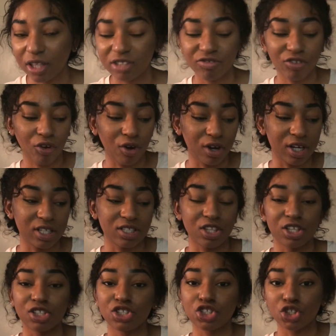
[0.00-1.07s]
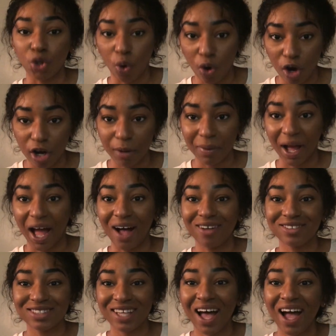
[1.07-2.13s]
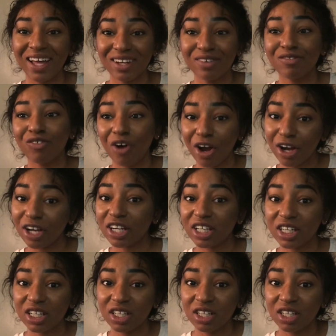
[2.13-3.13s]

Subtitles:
as far as the store, but outside of work,